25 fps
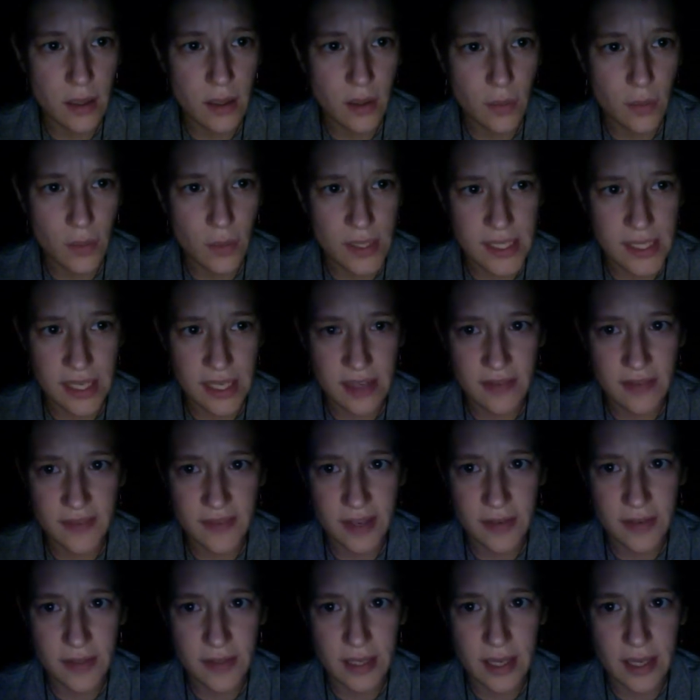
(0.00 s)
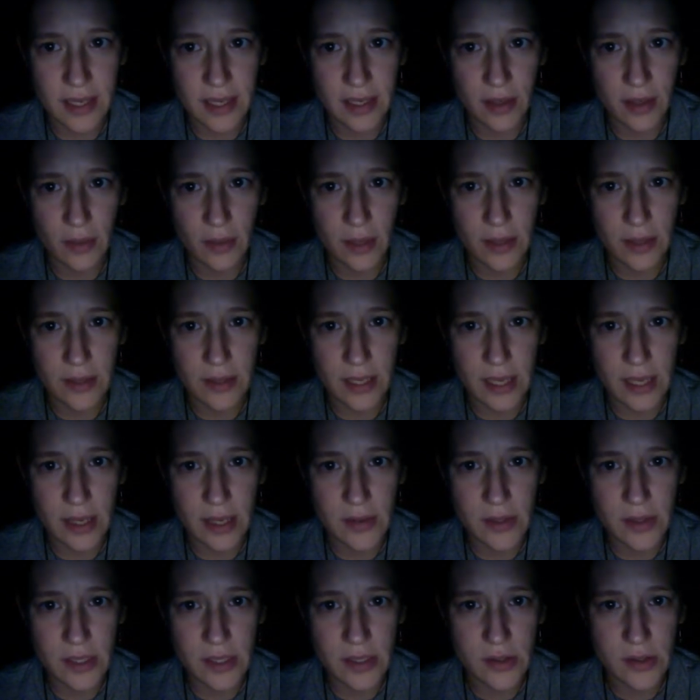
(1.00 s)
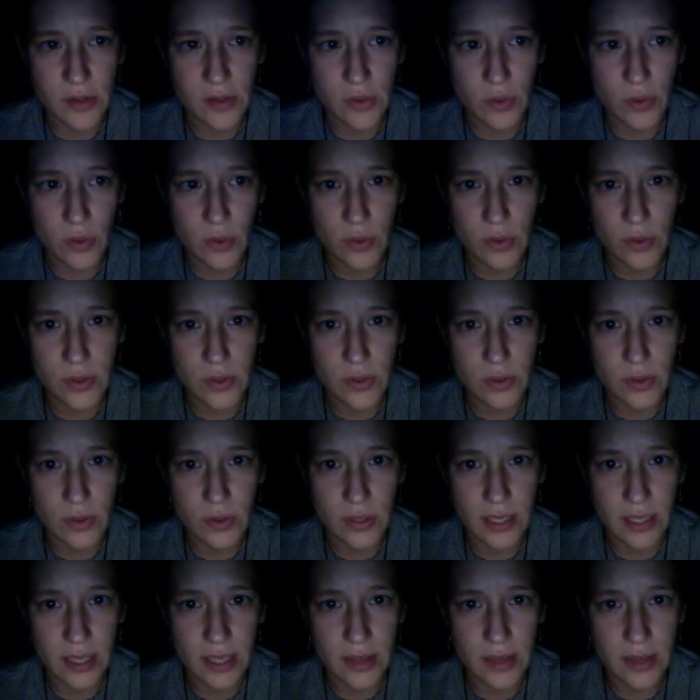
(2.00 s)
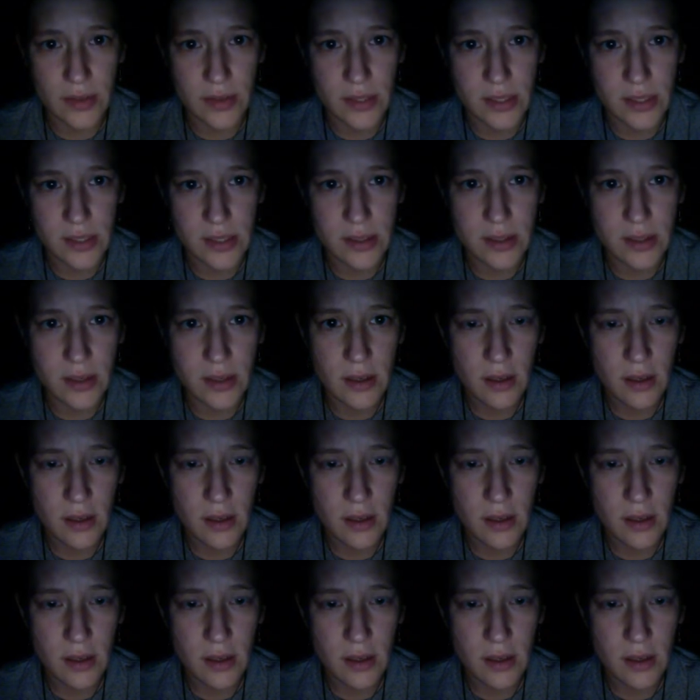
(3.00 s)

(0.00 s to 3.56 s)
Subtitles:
ones I had found lying around the house in drawers or on counters.